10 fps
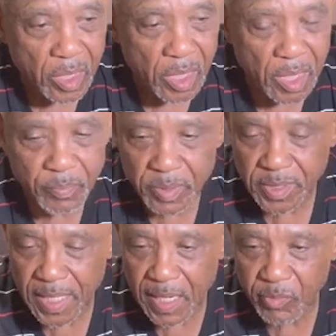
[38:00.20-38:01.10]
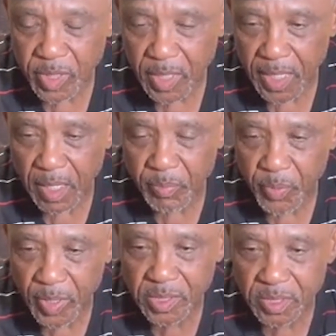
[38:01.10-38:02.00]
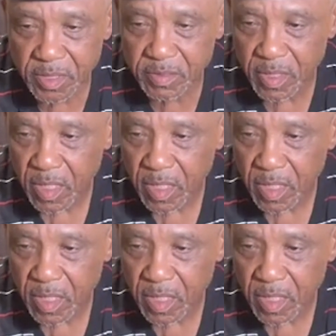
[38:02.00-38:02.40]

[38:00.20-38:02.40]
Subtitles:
at the time when they had prejudice,